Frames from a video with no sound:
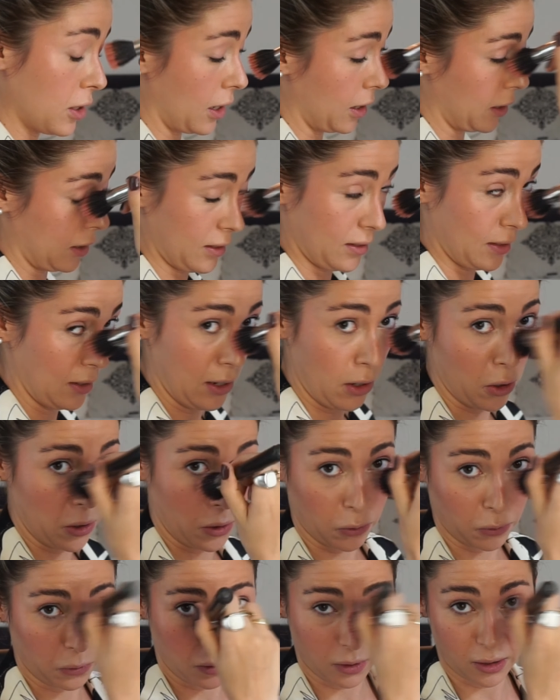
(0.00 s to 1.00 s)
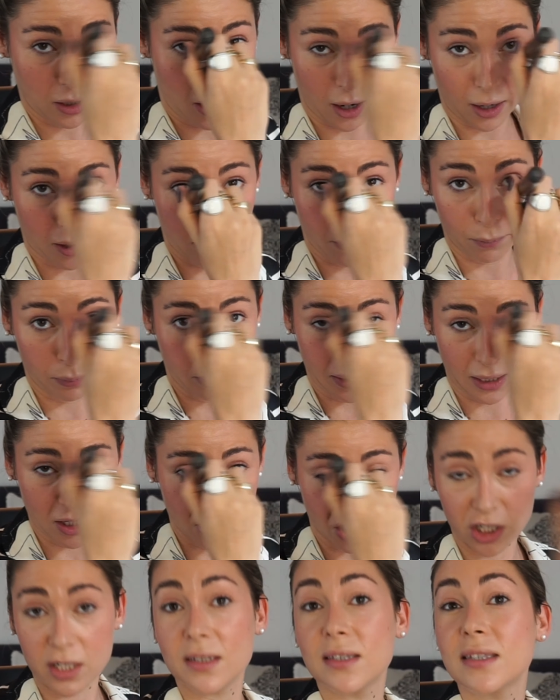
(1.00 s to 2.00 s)
not a
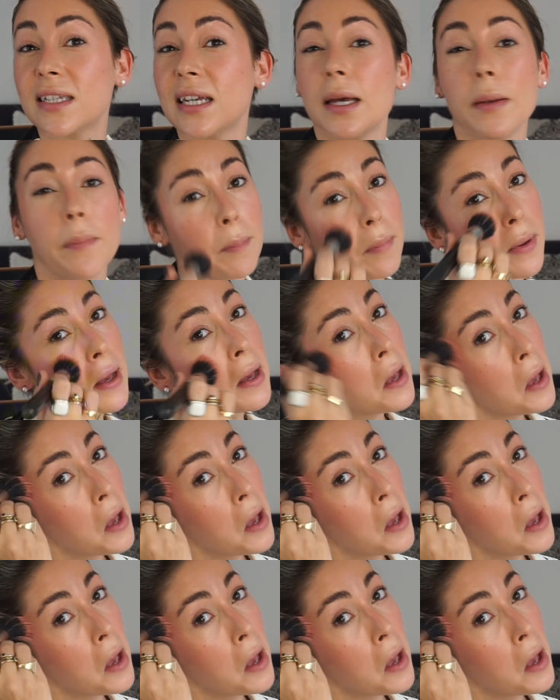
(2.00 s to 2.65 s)
blushed tip.